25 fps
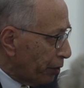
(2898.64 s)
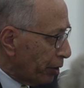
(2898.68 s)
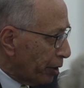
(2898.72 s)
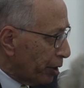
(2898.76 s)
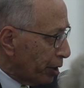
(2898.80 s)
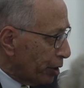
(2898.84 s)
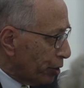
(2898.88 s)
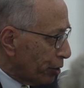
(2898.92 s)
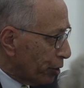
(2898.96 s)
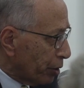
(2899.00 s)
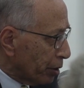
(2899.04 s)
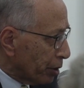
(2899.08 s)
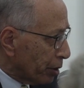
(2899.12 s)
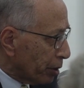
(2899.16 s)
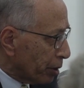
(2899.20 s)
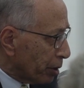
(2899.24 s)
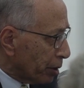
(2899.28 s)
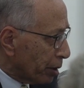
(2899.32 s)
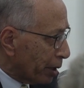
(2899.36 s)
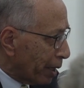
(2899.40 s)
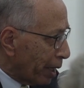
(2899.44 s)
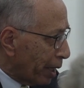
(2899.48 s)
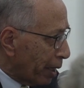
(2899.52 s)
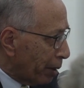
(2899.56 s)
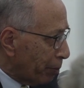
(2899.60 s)
region
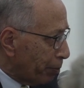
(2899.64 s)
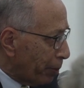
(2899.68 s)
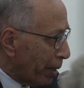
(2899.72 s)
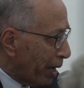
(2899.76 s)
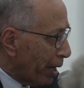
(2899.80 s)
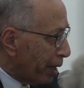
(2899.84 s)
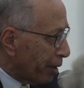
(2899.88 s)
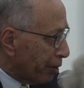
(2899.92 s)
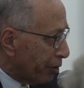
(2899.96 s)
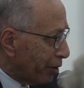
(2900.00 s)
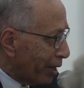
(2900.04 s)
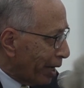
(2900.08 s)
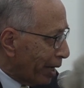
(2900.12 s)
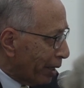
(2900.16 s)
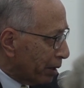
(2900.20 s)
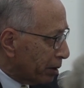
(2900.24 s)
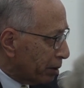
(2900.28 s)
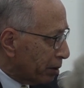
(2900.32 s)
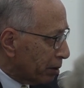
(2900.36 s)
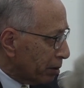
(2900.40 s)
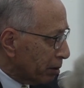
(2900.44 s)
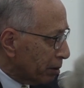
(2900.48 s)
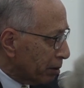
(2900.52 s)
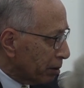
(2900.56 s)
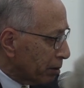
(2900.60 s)
can bear
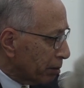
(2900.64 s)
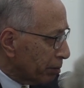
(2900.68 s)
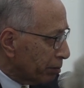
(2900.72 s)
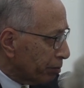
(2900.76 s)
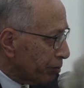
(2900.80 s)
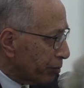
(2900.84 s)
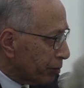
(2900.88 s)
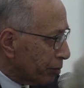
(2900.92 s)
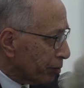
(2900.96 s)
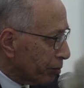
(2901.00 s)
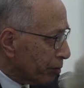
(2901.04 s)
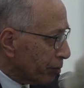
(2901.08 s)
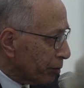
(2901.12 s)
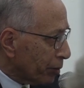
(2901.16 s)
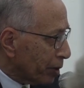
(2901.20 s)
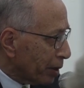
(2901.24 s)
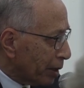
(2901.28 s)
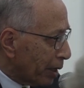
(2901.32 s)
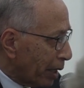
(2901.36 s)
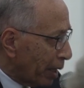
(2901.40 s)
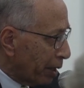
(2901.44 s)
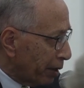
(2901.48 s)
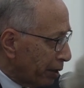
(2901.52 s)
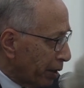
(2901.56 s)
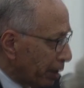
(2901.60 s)
that,
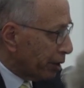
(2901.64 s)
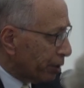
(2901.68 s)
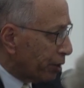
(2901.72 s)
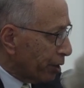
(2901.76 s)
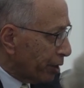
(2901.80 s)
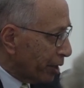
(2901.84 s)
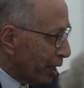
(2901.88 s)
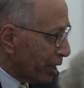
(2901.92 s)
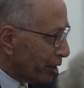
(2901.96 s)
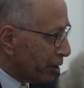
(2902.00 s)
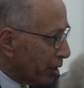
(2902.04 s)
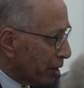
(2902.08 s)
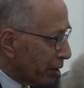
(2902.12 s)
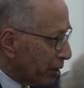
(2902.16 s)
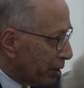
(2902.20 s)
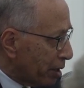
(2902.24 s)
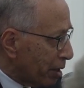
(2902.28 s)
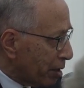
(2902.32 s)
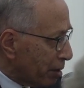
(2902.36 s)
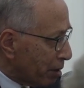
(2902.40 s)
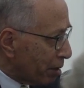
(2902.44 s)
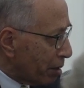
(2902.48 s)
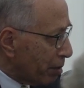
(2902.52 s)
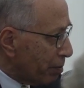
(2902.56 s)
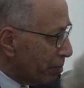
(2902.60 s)
can the international
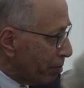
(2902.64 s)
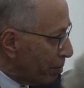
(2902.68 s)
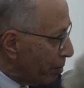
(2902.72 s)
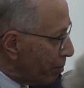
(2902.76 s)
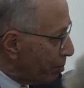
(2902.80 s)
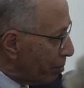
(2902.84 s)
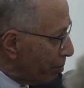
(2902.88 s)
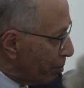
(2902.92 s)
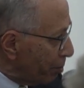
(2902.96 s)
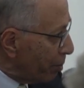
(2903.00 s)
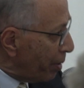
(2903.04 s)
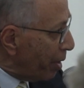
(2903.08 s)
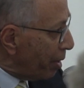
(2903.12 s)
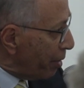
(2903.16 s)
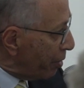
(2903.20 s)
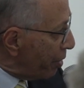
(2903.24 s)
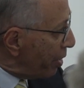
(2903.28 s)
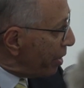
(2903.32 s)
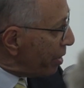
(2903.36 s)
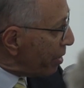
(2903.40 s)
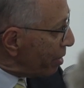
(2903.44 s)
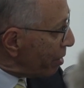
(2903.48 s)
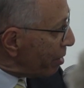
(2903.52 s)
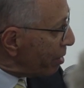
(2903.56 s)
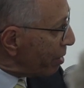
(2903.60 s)
system bear
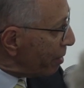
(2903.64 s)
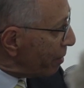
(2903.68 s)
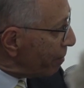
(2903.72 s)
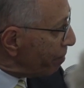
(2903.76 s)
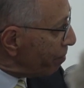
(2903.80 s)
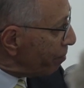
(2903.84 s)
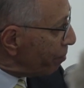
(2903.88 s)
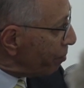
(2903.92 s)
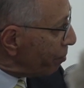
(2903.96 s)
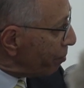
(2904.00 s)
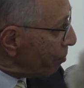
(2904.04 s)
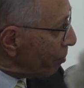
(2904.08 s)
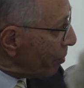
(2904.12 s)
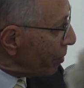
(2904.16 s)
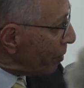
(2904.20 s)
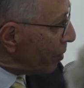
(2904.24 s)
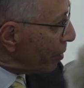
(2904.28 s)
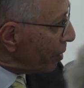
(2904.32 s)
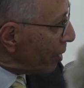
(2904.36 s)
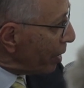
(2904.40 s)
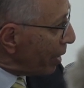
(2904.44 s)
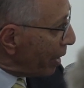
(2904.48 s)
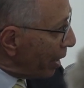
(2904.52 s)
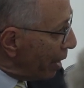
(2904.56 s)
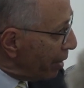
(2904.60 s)
this?
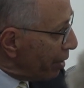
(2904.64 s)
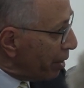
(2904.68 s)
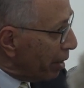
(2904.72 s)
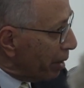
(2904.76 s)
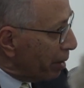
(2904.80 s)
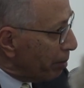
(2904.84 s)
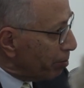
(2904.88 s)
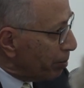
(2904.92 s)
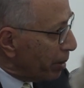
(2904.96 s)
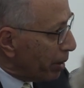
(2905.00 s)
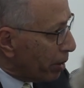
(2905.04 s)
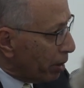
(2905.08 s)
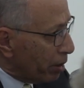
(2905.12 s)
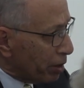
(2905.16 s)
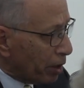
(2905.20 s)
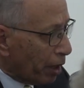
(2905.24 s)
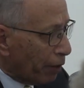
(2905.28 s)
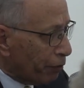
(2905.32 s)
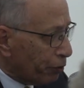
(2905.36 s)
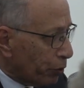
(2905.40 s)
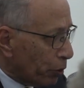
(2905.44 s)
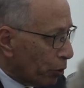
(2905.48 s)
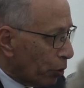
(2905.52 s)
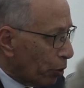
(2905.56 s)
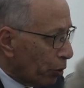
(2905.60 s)
Because
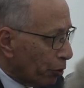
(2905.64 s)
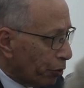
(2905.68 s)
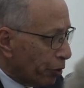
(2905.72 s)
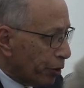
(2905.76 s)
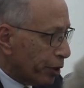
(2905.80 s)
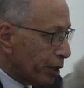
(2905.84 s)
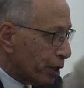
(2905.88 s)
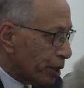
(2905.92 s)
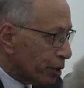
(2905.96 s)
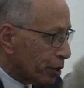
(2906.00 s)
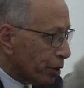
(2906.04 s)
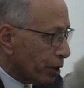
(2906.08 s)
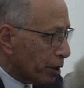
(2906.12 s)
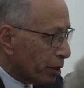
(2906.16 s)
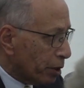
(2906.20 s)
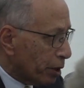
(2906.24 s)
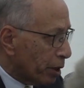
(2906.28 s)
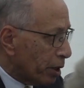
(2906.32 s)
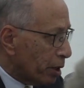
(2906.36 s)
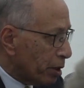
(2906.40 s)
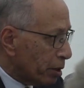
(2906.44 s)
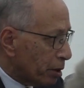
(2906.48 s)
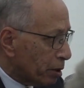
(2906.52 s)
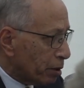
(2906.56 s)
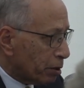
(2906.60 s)
after all, the region
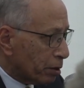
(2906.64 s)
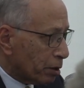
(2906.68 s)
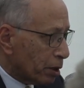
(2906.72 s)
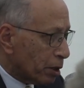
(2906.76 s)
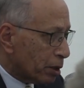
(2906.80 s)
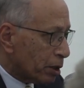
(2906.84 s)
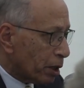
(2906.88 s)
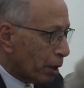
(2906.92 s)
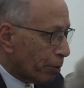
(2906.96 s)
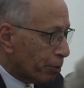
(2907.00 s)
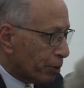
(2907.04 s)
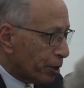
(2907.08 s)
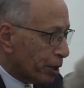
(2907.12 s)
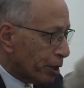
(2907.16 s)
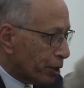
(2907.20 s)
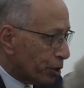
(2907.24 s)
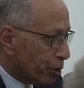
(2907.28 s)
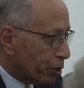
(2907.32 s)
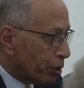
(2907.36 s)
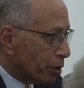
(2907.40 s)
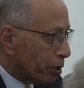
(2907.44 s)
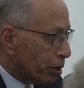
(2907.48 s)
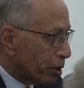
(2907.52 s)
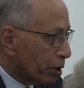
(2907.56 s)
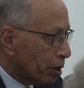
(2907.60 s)
is a
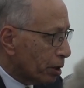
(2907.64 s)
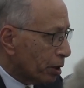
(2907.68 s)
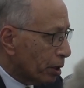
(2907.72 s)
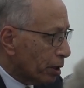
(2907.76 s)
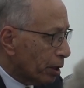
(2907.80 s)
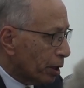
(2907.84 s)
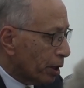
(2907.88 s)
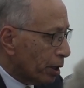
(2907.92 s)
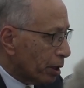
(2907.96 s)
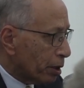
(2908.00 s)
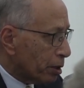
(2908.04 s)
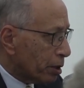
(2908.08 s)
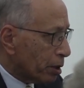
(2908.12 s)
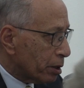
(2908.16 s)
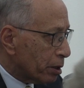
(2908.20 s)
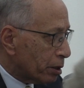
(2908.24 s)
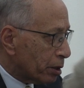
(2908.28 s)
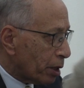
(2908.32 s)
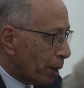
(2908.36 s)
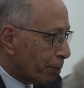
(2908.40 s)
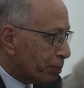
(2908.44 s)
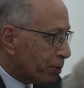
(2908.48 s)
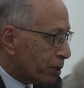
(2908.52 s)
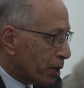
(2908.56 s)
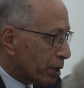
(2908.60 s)
sub-region, is a
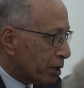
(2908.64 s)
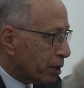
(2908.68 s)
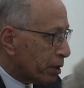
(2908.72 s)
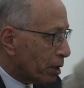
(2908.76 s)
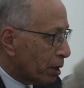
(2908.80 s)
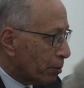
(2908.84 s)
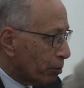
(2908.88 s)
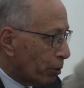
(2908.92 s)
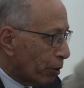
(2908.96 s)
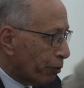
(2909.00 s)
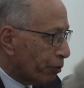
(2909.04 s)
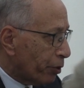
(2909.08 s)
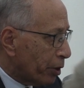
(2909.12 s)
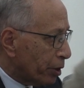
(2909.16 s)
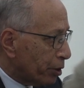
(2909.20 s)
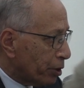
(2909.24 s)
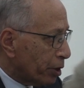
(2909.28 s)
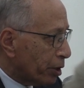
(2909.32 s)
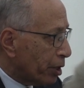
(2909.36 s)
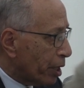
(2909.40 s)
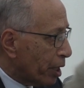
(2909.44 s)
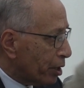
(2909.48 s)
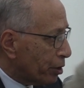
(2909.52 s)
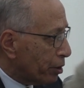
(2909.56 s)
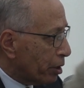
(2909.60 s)
subsystem of the
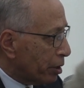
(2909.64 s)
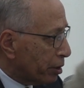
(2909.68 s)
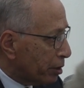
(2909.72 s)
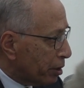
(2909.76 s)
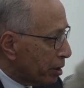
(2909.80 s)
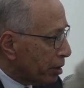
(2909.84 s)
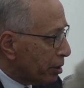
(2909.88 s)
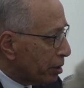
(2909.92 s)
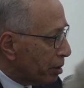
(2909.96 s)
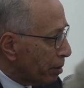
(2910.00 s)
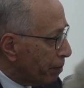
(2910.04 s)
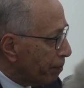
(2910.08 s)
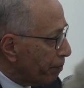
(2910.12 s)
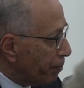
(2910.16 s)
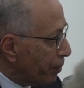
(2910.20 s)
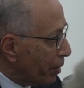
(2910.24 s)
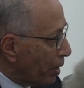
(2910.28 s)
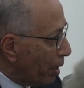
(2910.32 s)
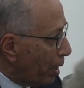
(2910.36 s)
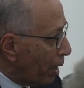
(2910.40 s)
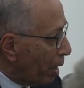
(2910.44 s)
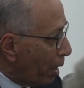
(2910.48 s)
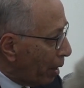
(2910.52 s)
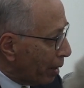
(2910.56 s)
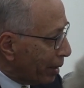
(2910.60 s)
international system.
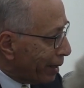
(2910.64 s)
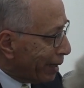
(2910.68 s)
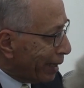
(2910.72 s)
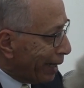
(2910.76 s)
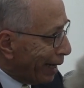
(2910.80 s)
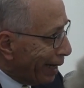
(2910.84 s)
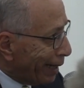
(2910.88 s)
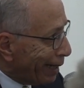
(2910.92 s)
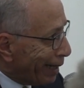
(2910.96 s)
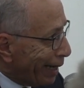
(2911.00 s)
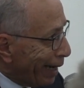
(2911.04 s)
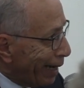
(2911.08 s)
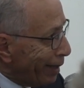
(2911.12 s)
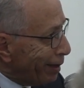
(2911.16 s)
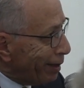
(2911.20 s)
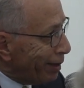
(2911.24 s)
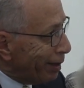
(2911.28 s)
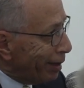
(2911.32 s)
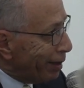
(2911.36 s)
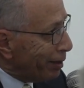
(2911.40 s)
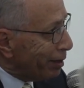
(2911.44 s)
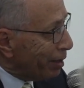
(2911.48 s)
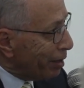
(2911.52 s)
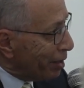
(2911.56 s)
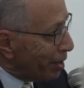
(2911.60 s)
How can
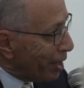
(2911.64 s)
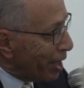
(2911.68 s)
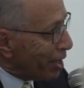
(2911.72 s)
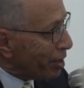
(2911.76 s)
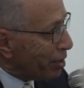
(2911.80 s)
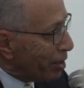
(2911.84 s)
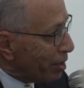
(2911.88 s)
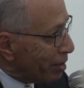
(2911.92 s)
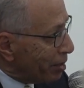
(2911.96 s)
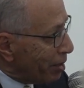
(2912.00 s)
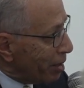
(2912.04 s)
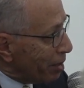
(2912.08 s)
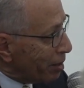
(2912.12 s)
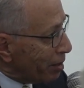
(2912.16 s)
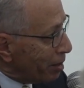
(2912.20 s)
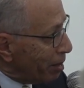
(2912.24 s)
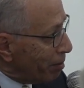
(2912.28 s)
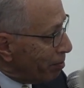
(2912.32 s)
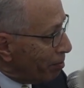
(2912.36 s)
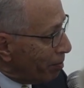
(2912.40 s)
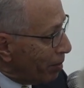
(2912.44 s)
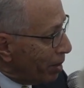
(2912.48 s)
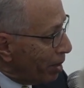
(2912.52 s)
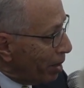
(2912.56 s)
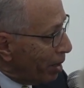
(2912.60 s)
the international
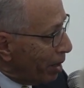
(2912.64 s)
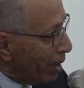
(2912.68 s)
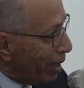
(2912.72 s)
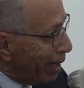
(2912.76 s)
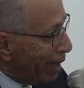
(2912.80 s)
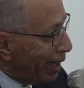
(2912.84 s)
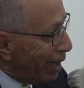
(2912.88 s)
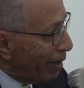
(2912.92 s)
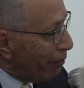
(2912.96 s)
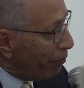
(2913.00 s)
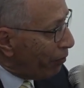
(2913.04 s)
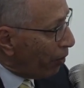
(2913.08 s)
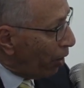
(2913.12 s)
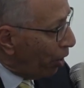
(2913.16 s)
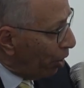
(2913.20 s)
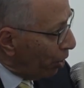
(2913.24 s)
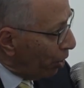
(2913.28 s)
system live